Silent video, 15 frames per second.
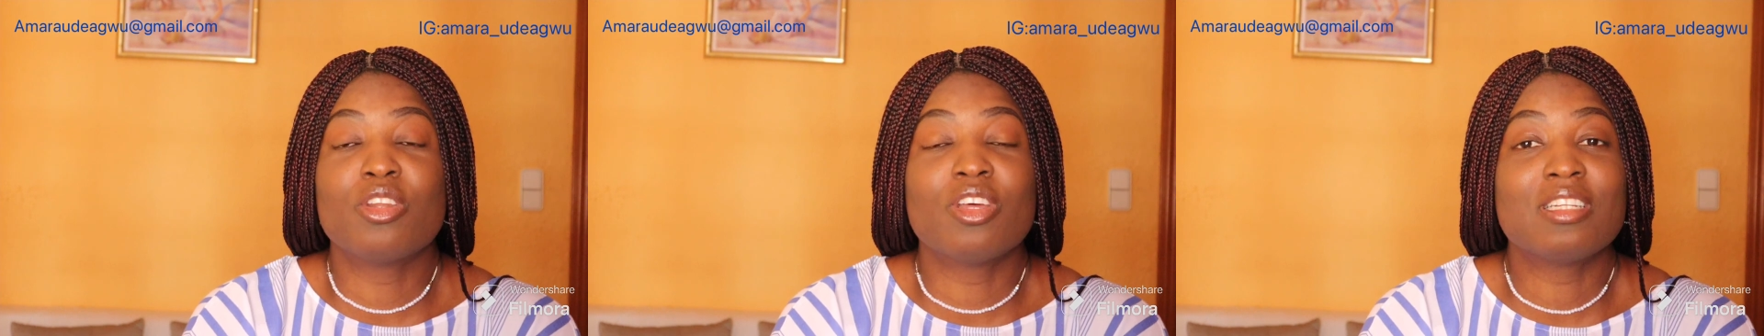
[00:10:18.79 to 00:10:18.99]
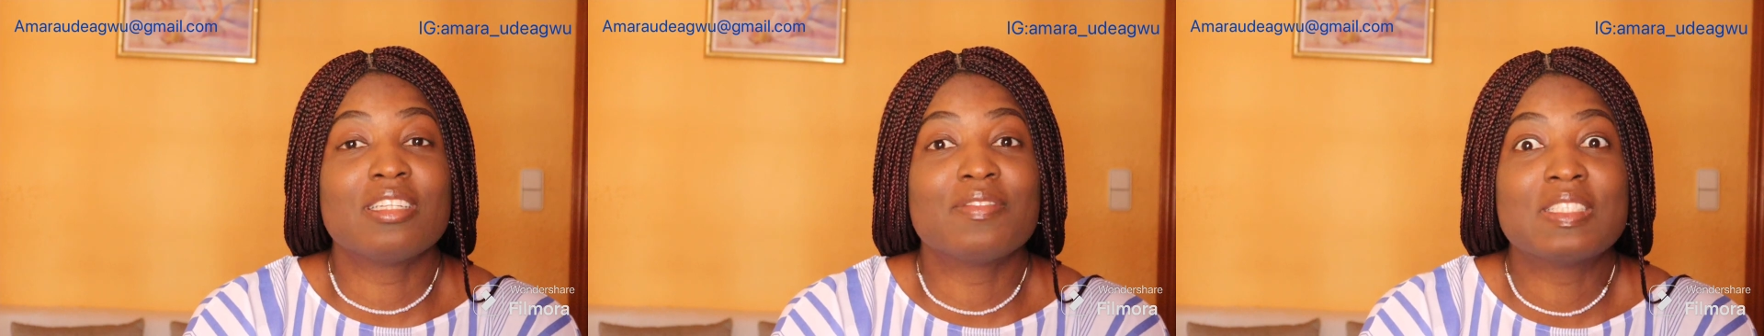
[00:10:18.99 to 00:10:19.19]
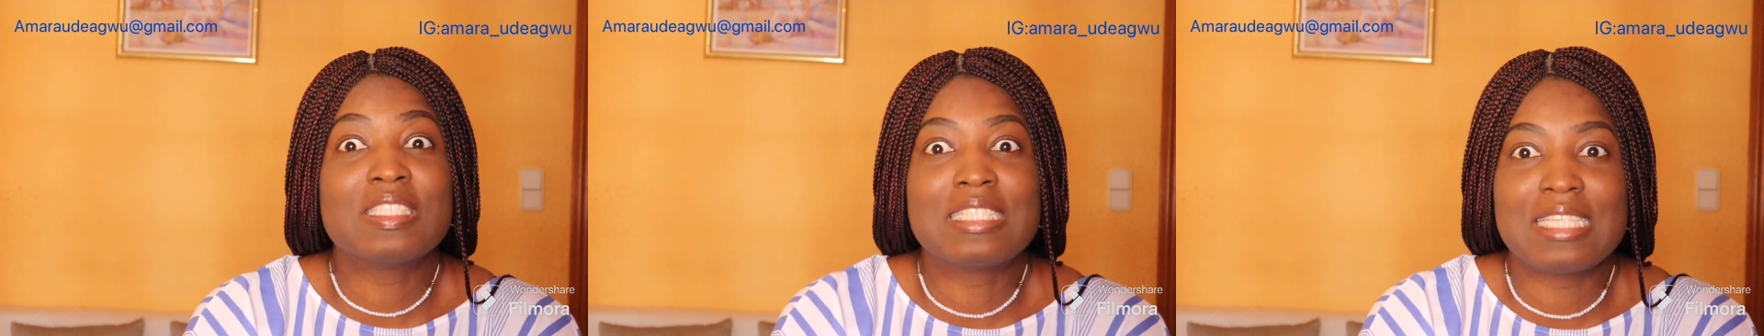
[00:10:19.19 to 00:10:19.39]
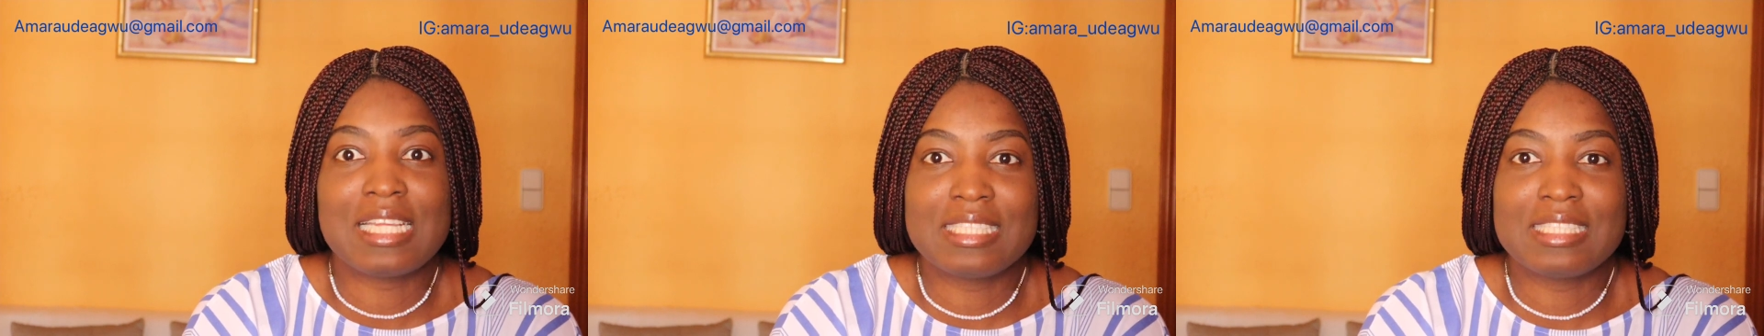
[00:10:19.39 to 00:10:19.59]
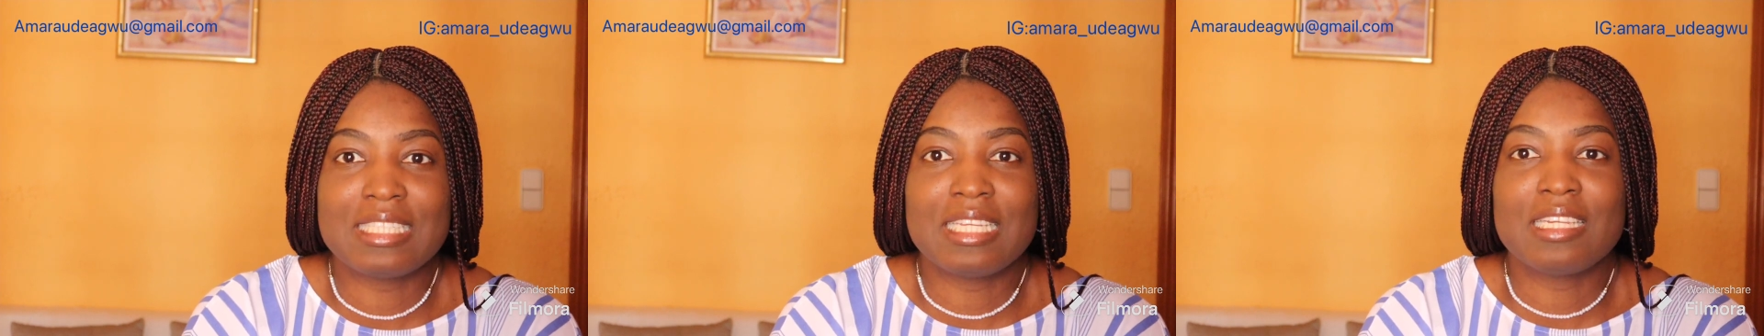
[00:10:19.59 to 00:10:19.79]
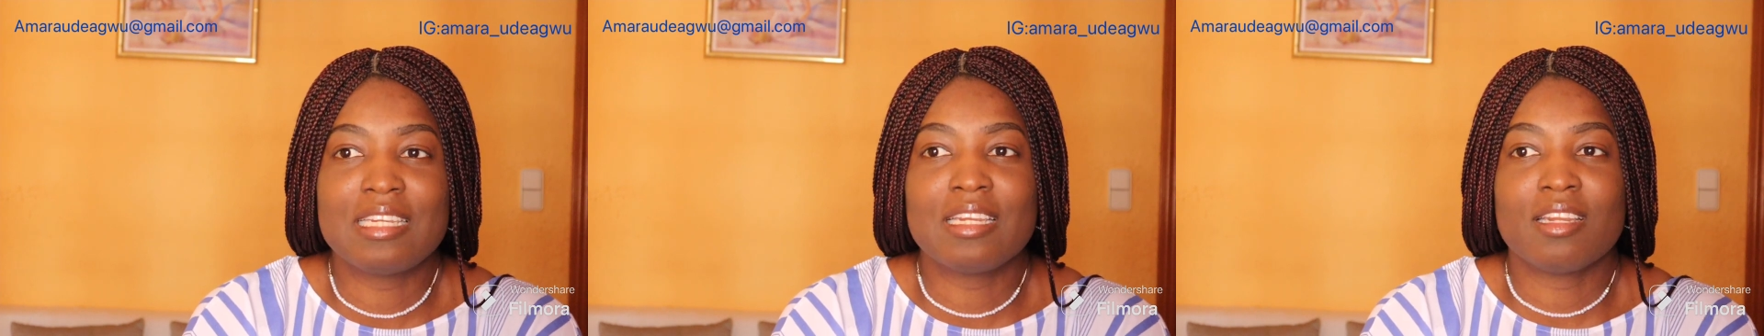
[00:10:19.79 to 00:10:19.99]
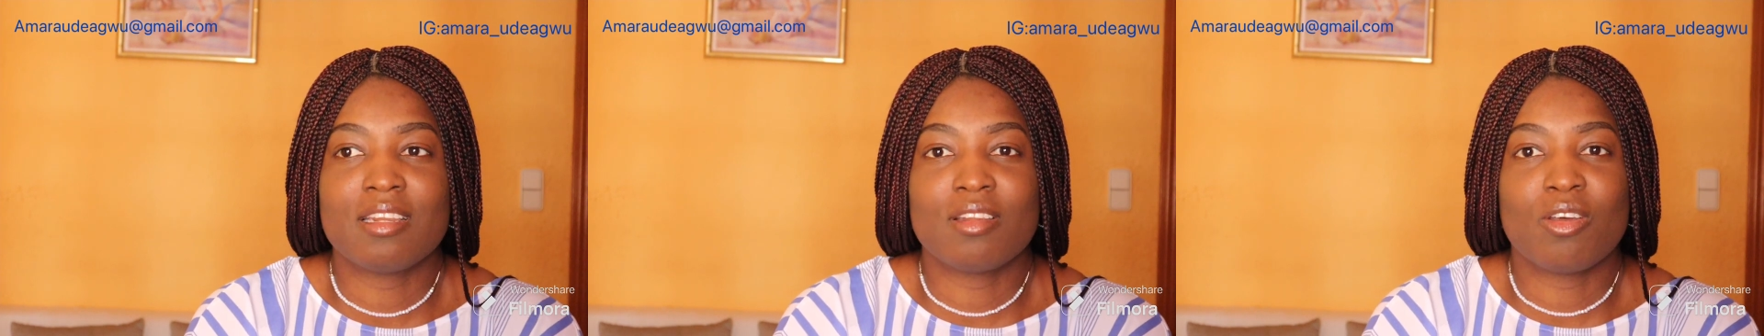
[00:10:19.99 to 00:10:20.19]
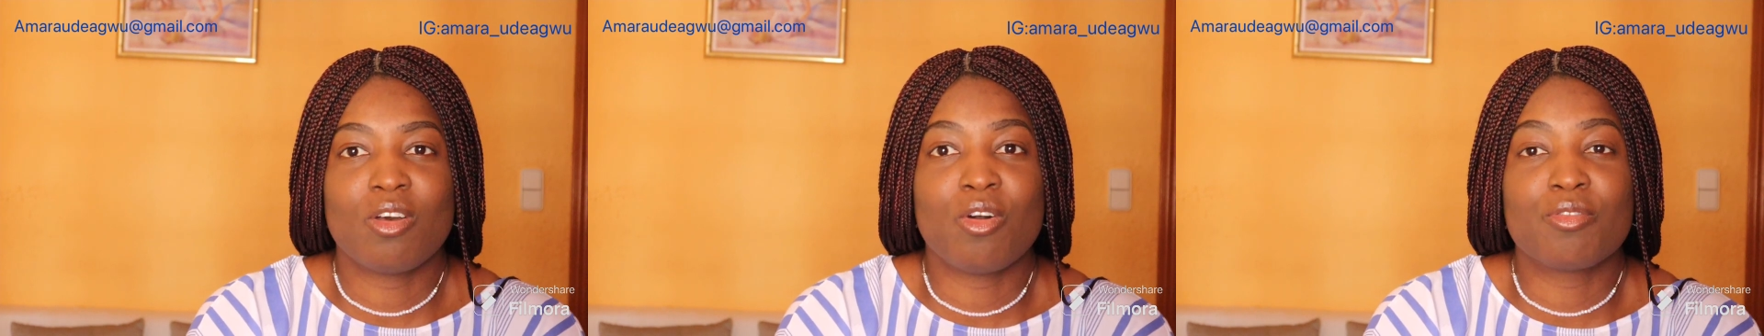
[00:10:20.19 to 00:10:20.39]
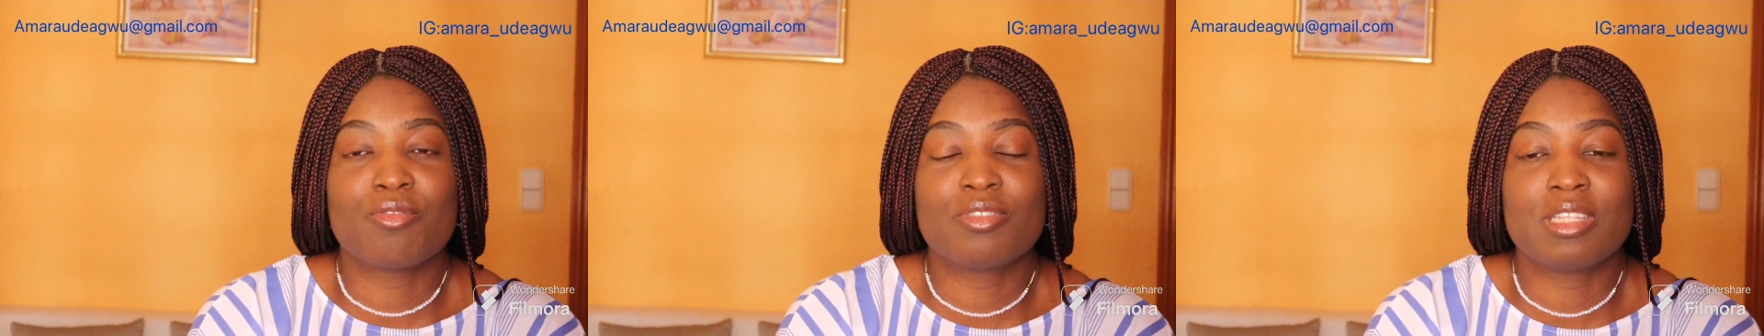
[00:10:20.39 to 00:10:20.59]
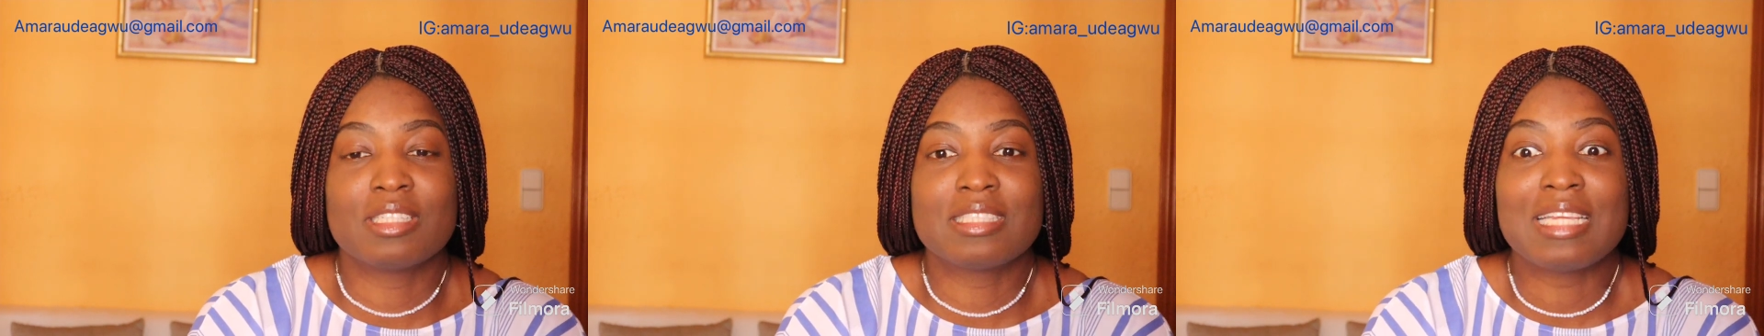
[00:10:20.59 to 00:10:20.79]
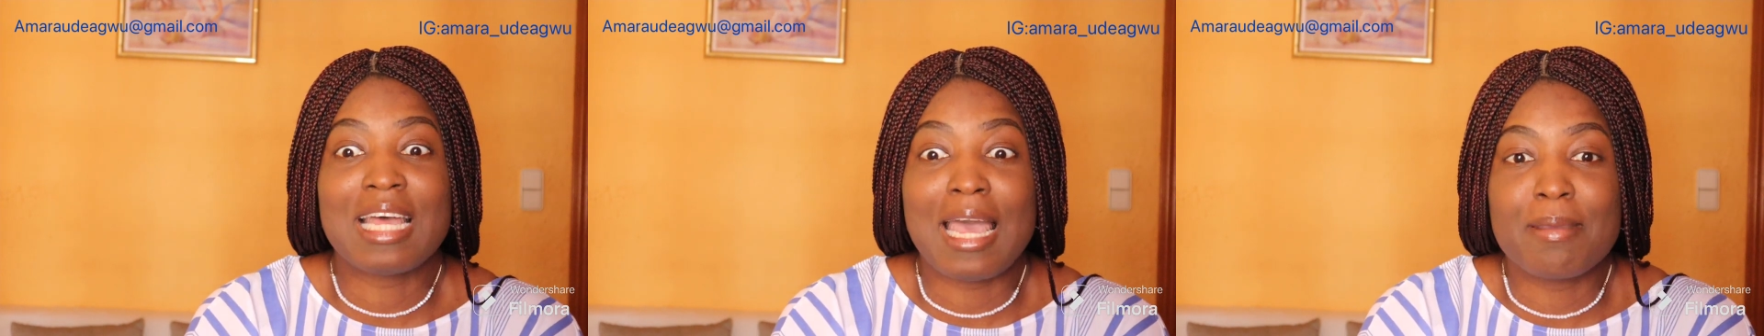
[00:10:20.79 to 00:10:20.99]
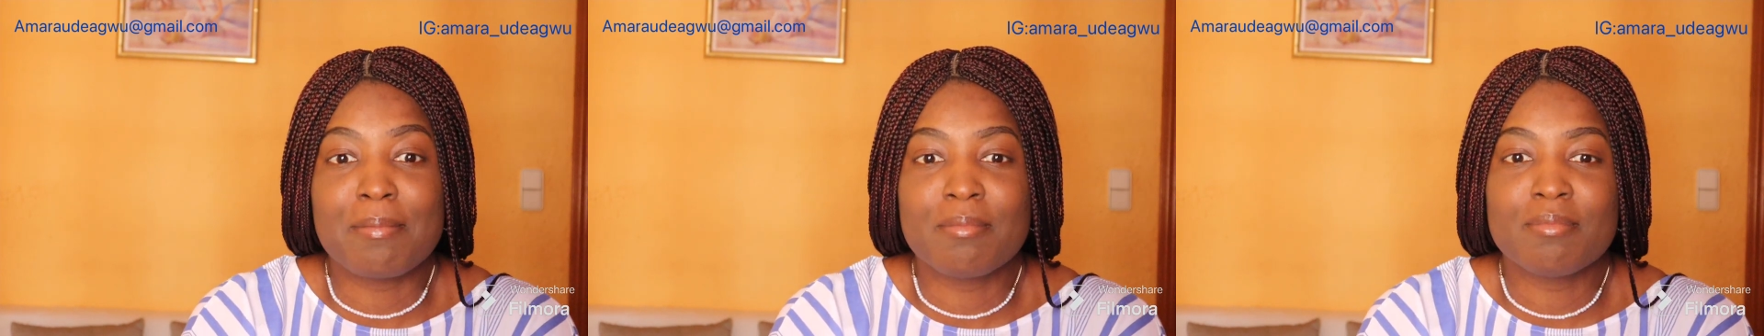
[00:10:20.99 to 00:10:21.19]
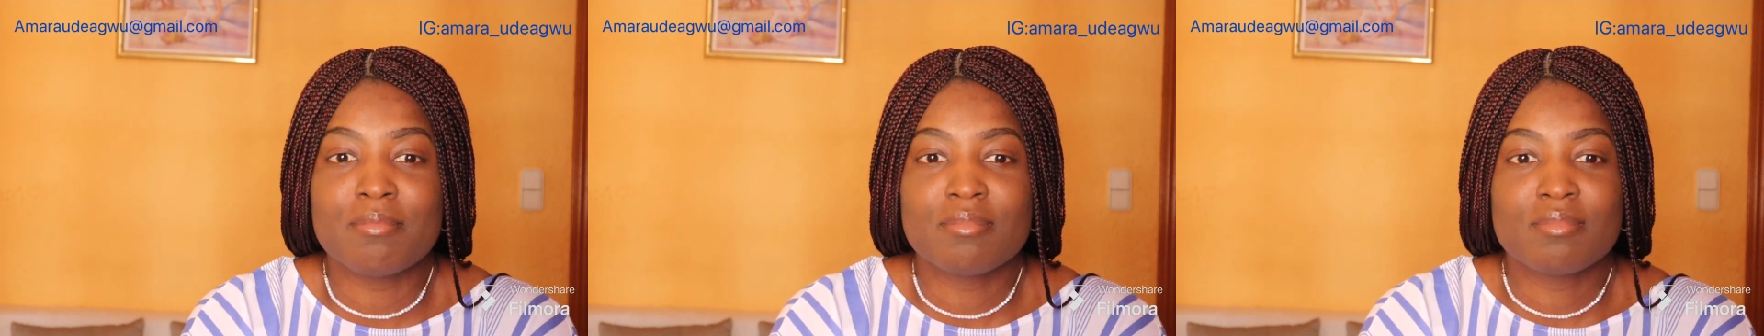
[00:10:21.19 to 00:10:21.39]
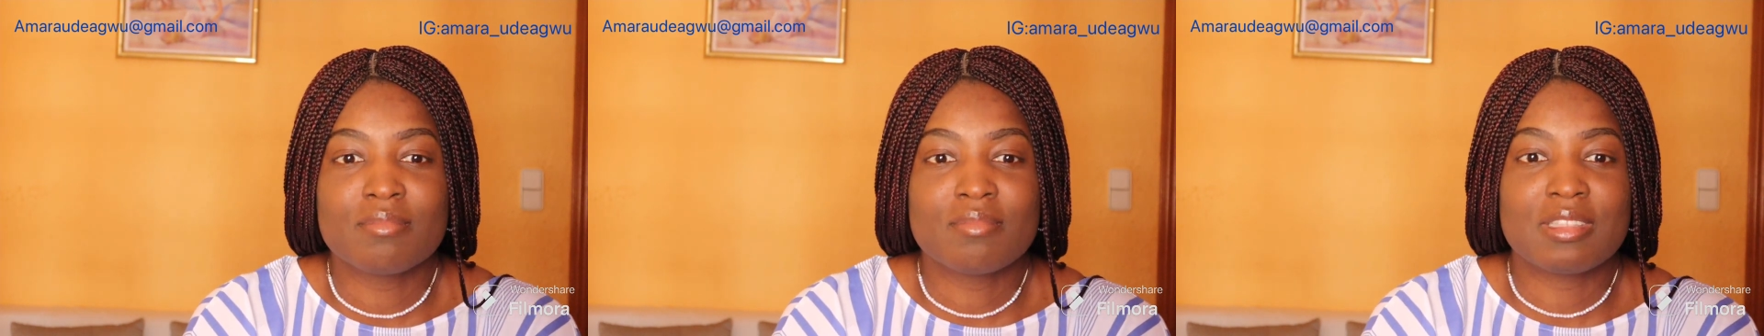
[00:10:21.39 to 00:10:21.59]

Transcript: are not even certain of the time